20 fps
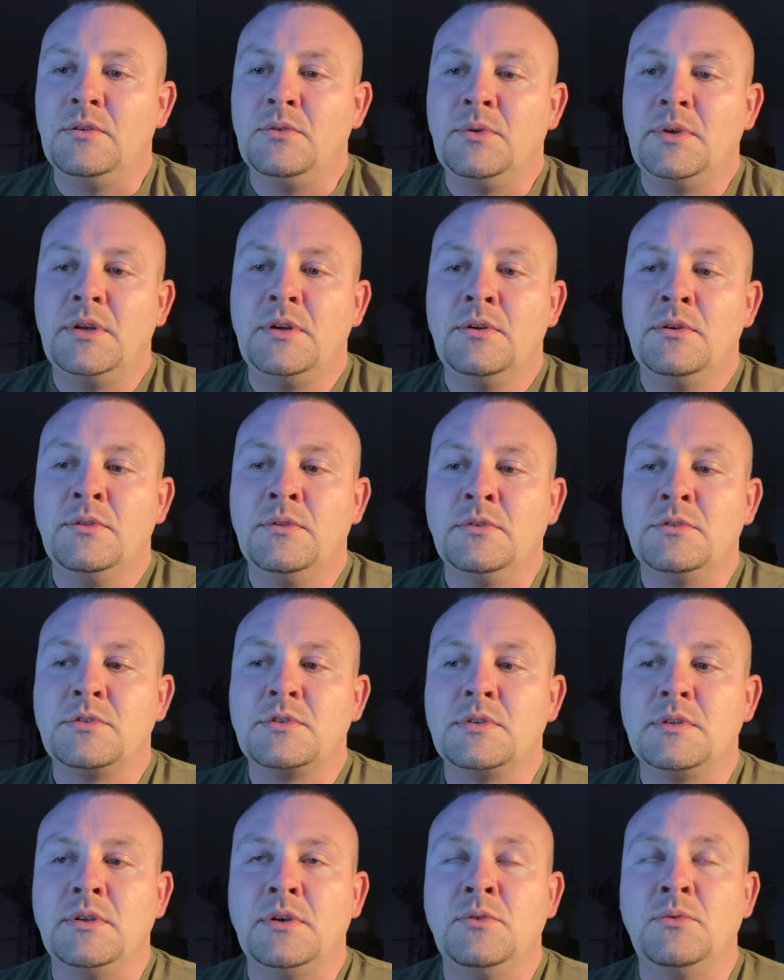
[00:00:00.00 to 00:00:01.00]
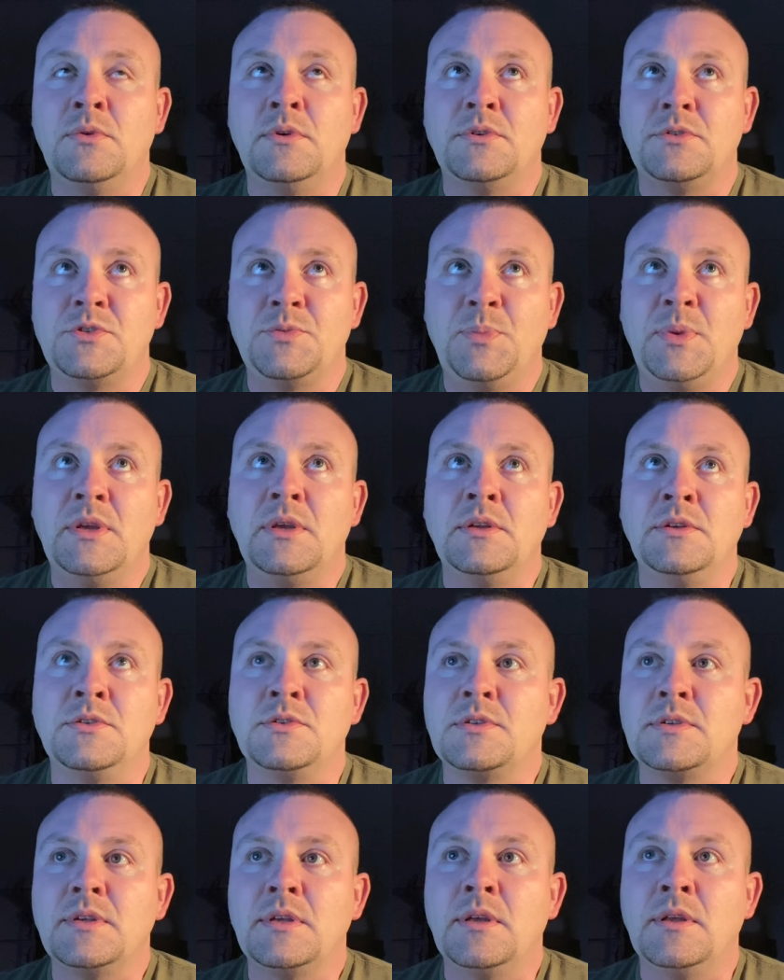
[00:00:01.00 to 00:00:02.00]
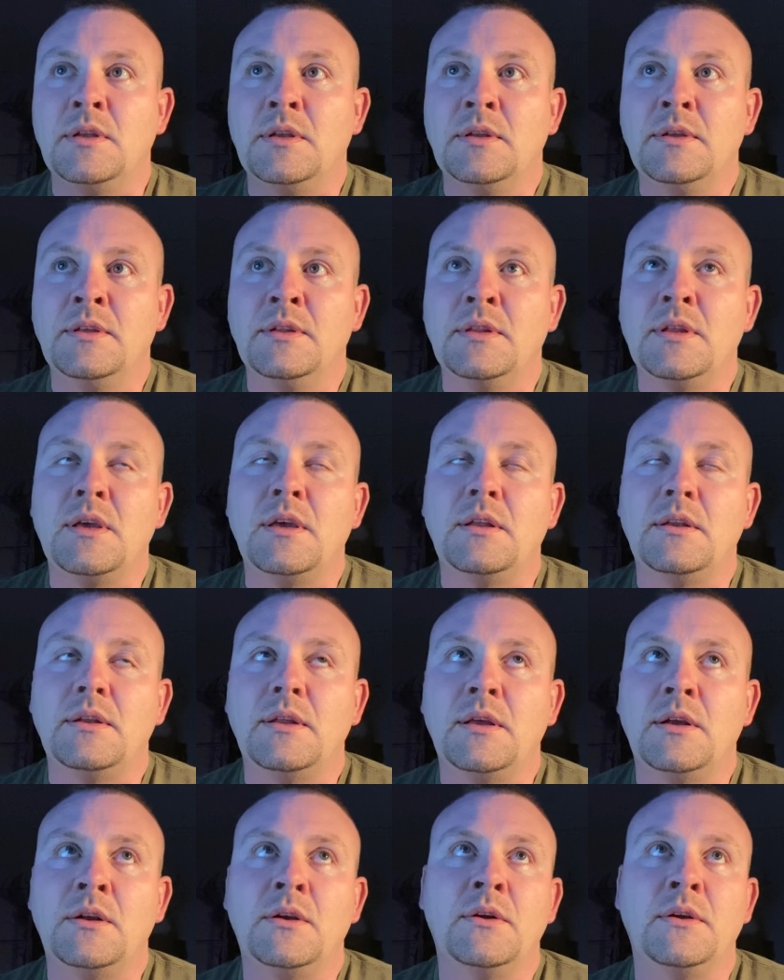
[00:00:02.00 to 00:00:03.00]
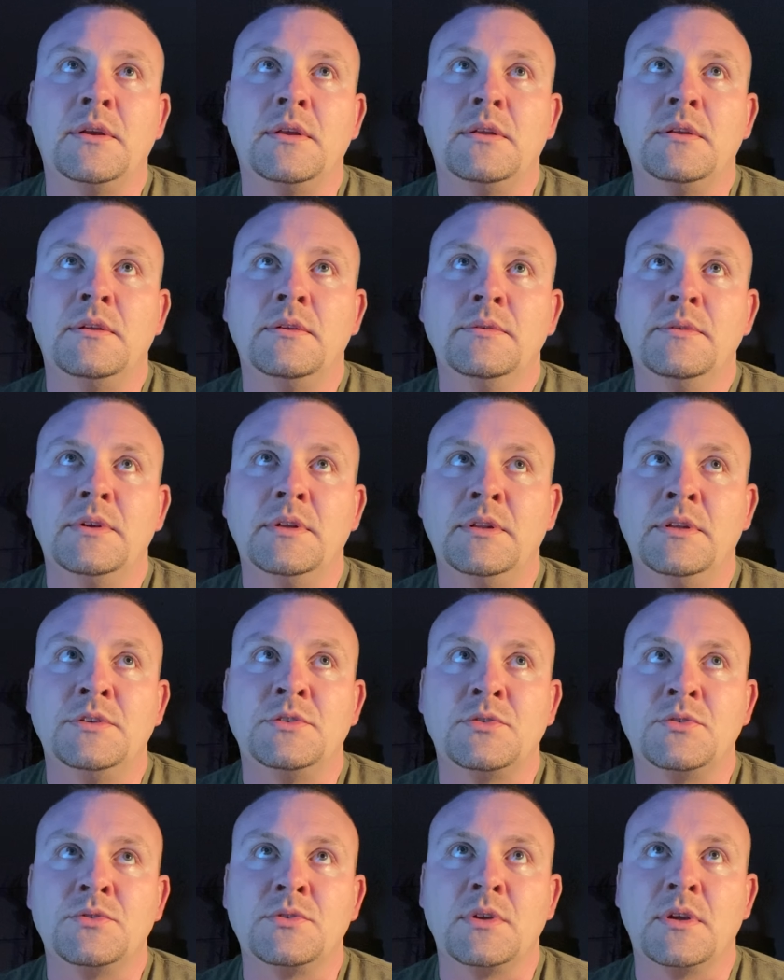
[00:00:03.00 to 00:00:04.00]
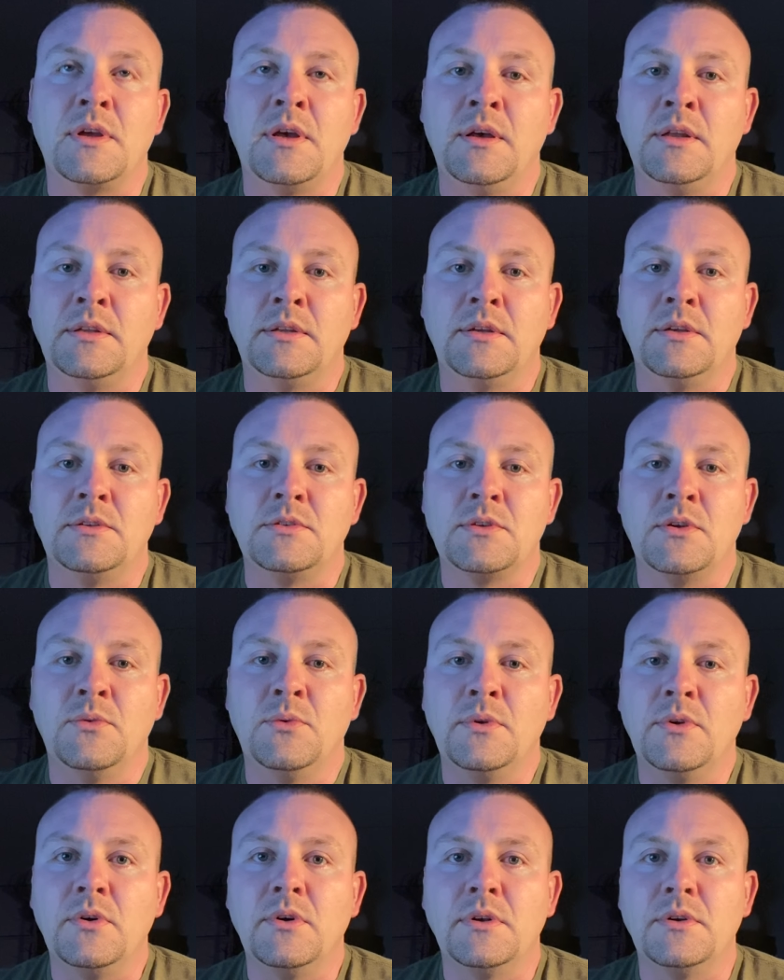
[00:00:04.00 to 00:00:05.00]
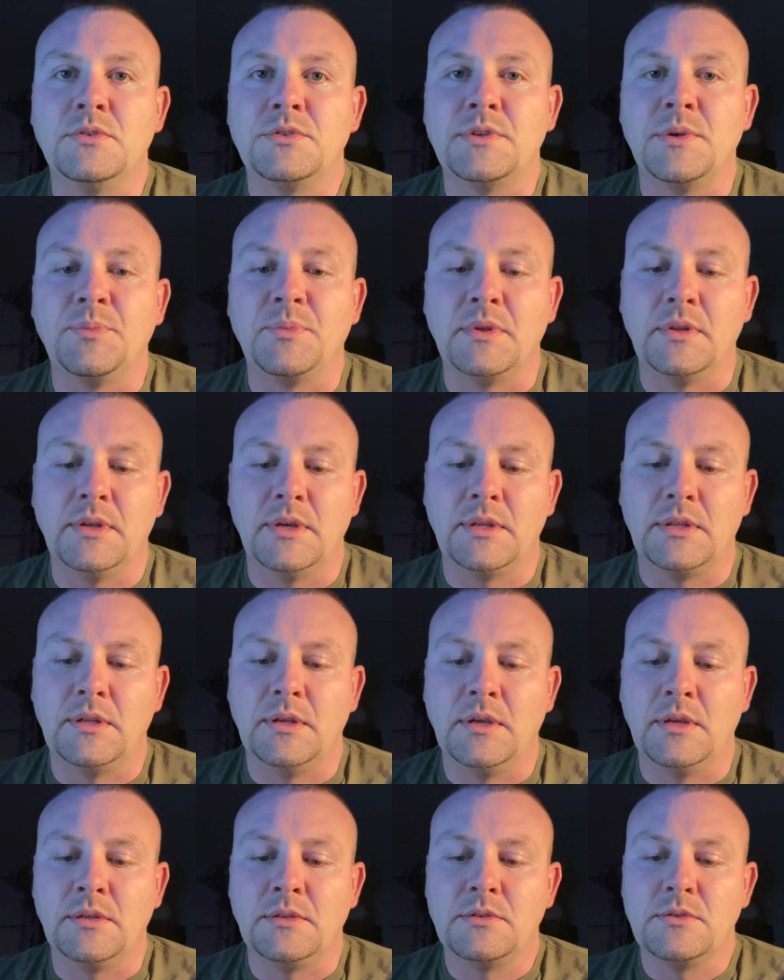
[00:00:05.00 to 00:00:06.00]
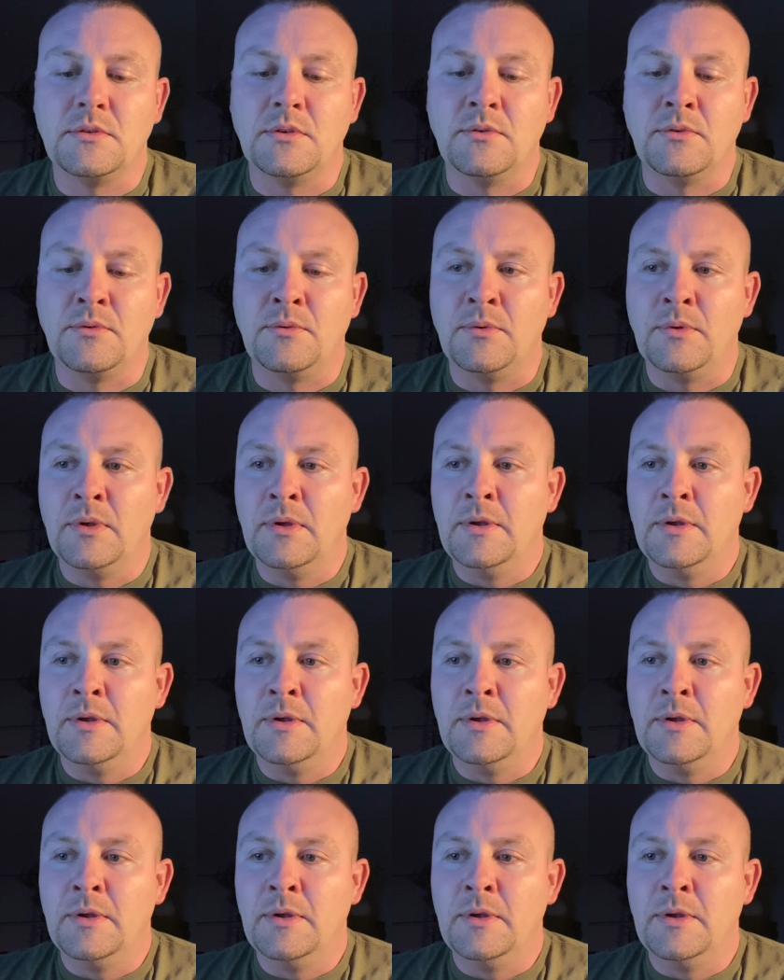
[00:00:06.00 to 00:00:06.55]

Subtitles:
you'll hear the slower speeds sent in that area unless there's a contest going on or something like that. So